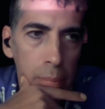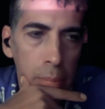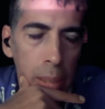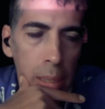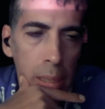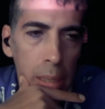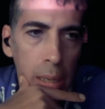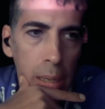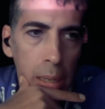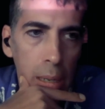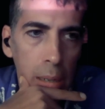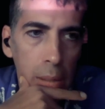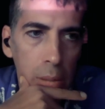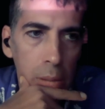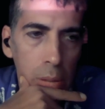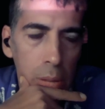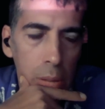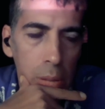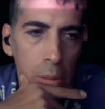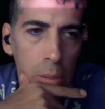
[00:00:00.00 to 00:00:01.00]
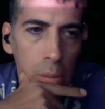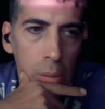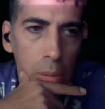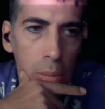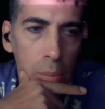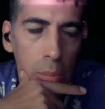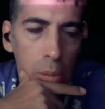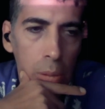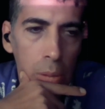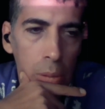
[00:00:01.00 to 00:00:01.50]
but yeah, so
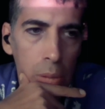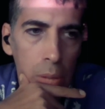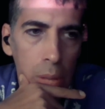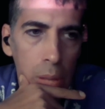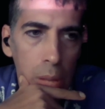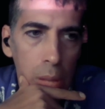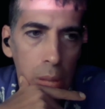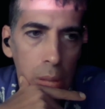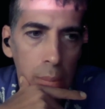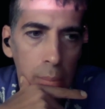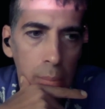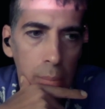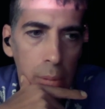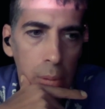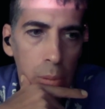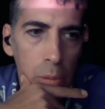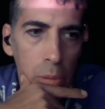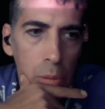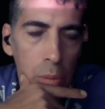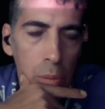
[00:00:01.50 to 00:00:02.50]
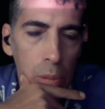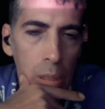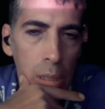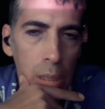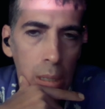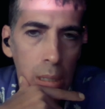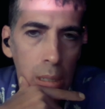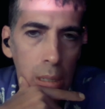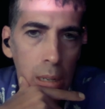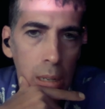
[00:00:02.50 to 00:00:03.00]
it was um, it was a
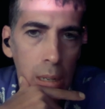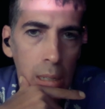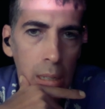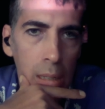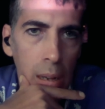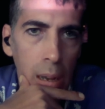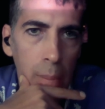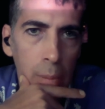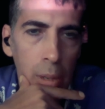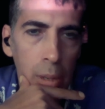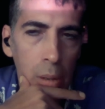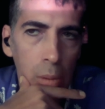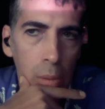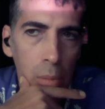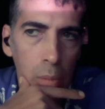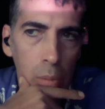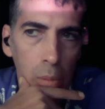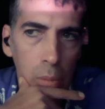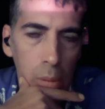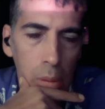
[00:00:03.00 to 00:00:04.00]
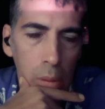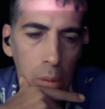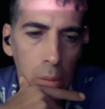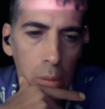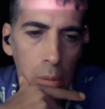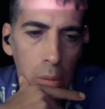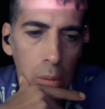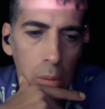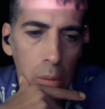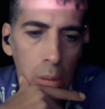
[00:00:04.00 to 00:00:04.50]
really exciting time. You know,
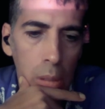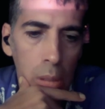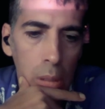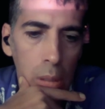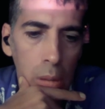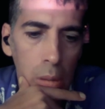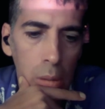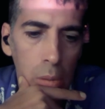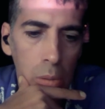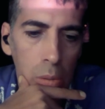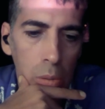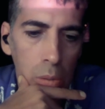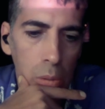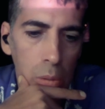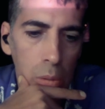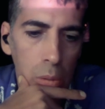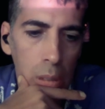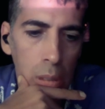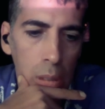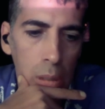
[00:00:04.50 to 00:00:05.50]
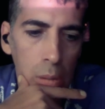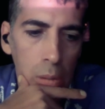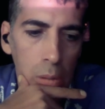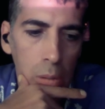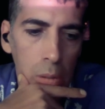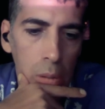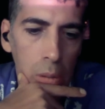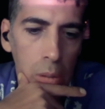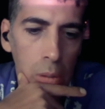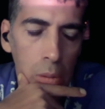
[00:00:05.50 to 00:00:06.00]
early those early
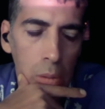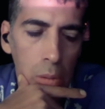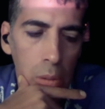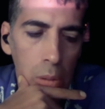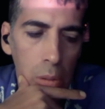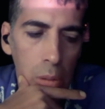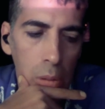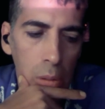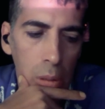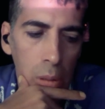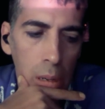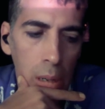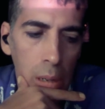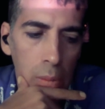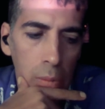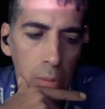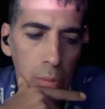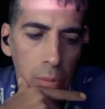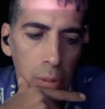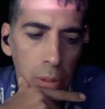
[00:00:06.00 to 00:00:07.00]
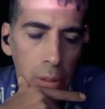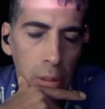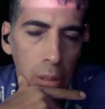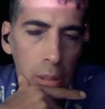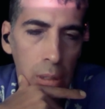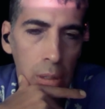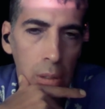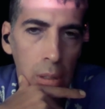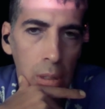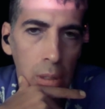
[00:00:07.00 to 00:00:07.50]
years, you know, you you kind of feel
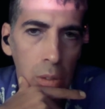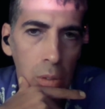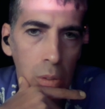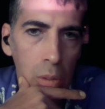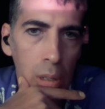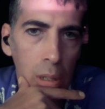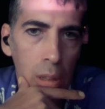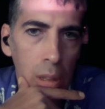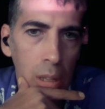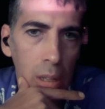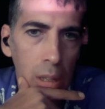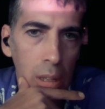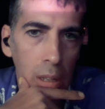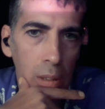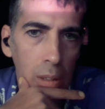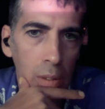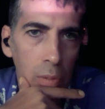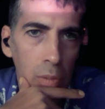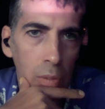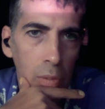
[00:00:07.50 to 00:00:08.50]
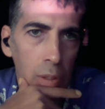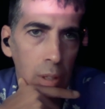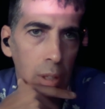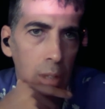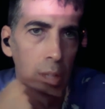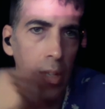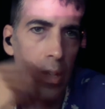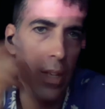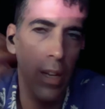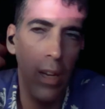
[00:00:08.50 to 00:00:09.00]
like you can do anything, and you
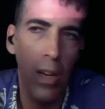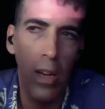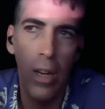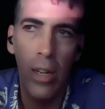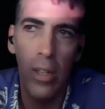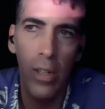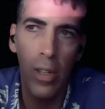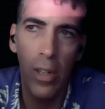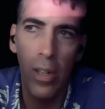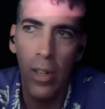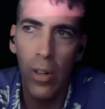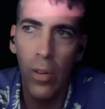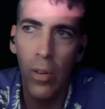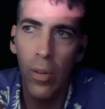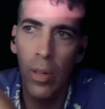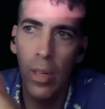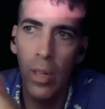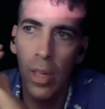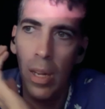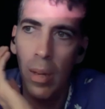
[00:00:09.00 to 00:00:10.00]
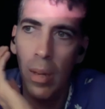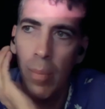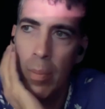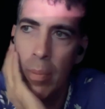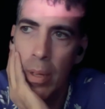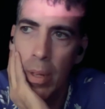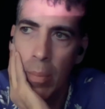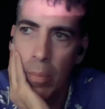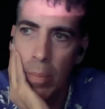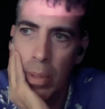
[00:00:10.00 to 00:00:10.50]
feel like ah, you know, like uh,
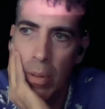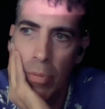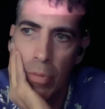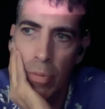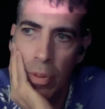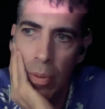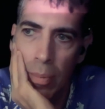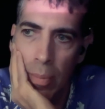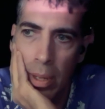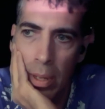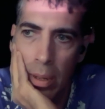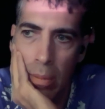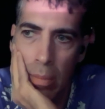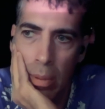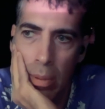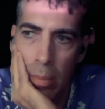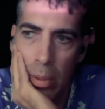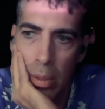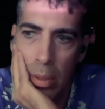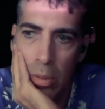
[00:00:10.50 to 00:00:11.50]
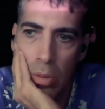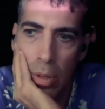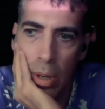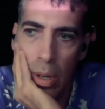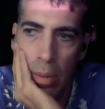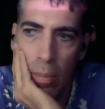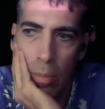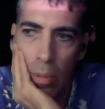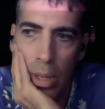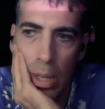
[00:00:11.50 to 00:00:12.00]
maybe I'll be a filmmaker, maybe I'll
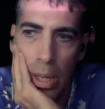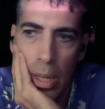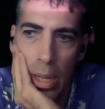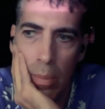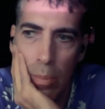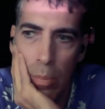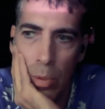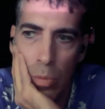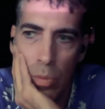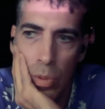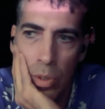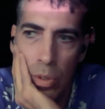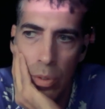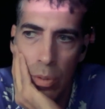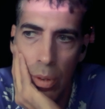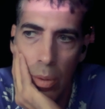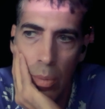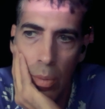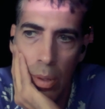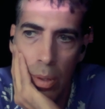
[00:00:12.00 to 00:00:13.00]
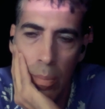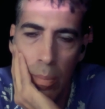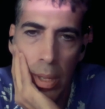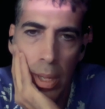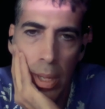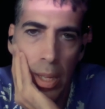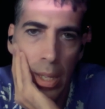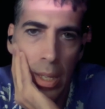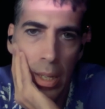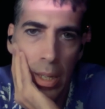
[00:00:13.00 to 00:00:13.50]
try what kind of movies do I want to
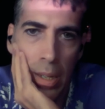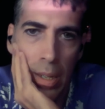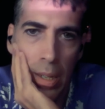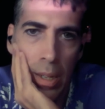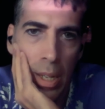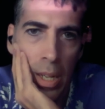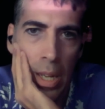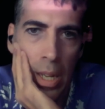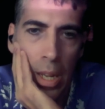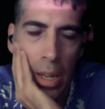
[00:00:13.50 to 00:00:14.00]
make, and